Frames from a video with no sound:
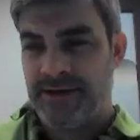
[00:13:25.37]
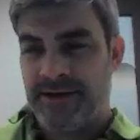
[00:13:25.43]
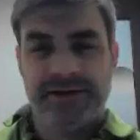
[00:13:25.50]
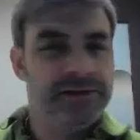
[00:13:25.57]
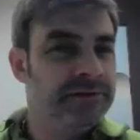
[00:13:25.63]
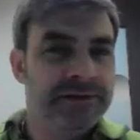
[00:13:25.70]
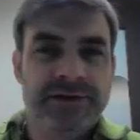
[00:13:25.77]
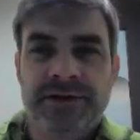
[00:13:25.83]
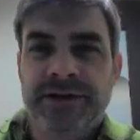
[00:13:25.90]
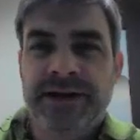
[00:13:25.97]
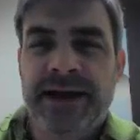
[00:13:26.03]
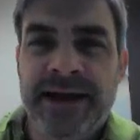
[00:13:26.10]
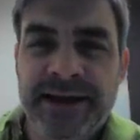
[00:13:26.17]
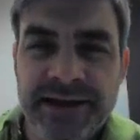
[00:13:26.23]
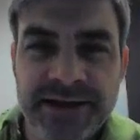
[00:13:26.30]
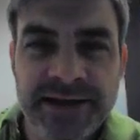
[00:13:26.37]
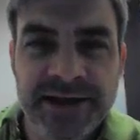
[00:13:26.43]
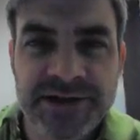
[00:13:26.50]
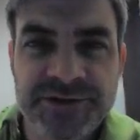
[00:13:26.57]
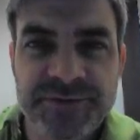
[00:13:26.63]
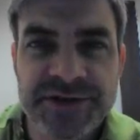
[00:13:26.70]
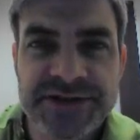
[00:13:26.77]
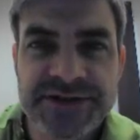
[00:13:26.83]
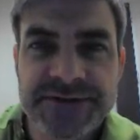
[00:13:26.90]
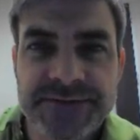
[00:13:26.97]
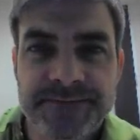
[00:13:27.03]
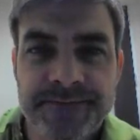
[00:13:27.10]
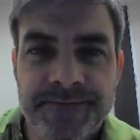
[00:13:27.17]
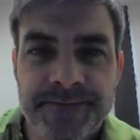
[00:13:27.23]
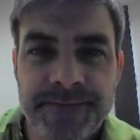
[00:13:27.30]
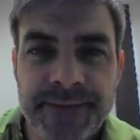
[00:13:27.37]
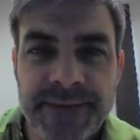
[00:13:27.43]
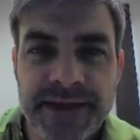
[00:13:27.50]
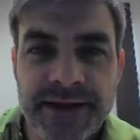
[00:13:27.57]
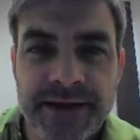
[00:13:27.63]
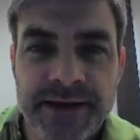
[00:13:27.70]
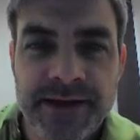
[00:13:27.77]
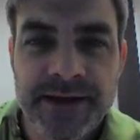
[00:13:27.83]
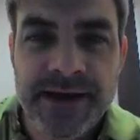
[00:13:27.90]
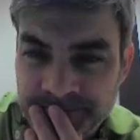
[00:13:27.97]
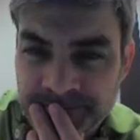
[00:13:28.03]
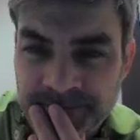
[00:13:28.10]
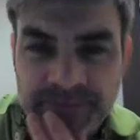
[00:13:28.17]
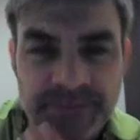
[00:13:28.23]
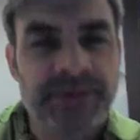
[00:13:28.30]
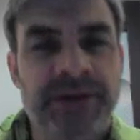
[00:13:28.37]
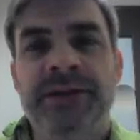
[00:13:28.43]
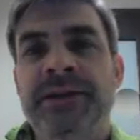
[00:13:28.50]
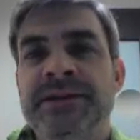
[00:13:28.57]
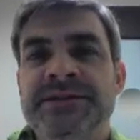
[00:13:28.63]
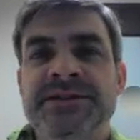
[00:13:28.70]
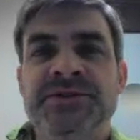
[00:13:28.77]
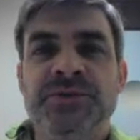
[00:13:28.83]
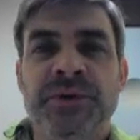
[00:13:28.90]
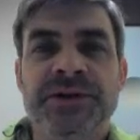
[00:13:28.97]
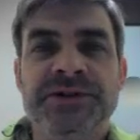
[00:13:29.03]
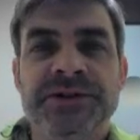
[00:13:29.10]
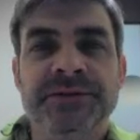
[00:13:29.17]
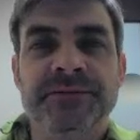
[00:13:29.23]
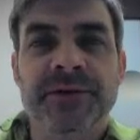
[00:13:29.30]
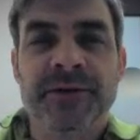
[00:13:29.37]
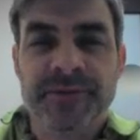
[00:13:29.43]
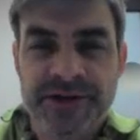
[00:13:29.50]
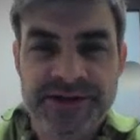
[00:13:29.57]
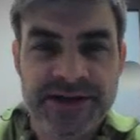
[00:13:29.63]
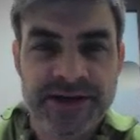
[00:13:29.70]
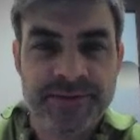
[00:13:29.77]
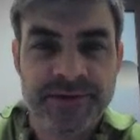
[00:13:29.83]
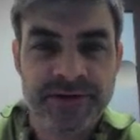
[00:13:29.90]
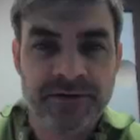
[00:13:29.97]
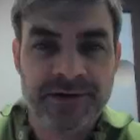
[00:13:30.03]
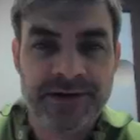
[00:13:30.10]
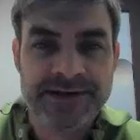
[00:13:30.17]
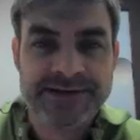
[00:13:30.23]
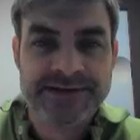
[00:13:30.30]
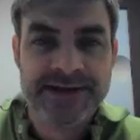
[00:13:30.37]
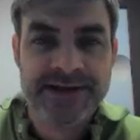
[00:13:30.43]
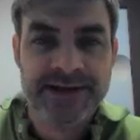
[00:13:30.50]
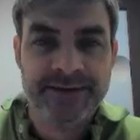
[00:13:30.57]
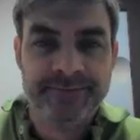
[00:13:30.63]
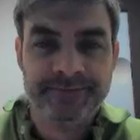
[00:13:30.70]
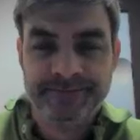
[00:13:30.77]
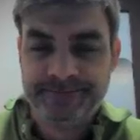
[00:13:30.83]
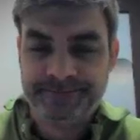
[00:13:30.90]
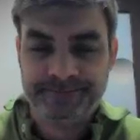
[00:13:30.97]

and click on Add Engagements. In this situation, I'm going to type in the client's name.